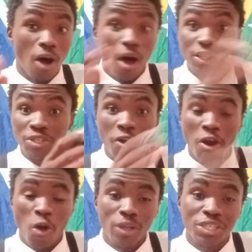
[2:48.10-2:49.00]
ask
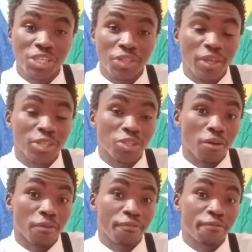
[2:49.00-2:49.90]
her what she thinks
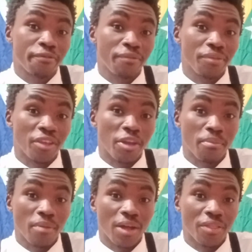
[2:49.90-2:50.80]
of
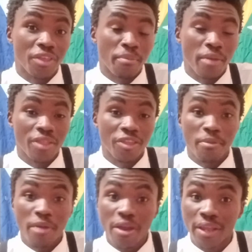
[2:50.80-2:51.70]
the
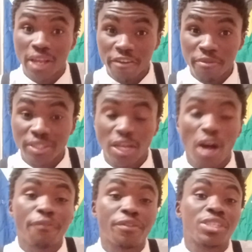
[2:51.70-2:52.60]
American government
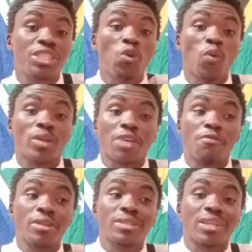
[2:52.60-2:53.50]
after she was
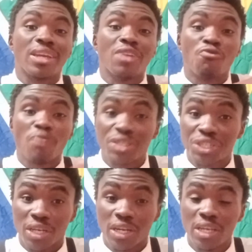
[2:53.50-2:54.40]
arrested in
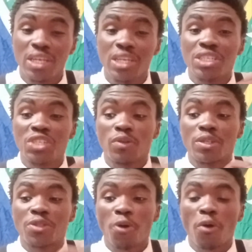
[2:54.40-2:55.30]
Russia. She
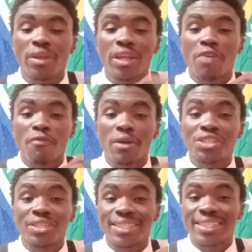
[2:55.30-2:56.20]
was thrown in a
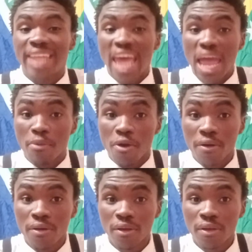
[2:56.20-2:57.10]
Russian
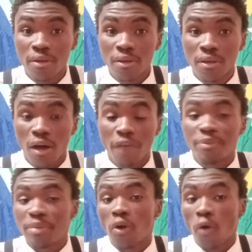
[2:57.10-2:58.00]
slammer
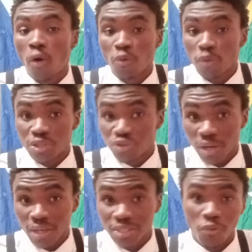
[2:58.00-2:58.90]
after being caught with
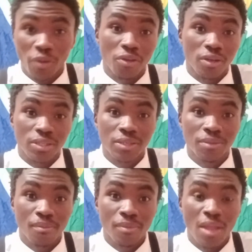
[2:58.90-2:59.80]
drugs and whatnot.
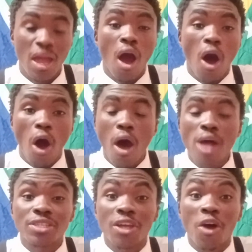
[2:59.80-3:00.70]

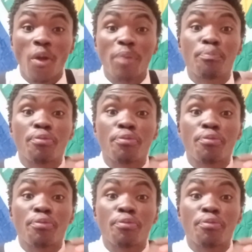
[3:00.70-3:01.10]
Ask her what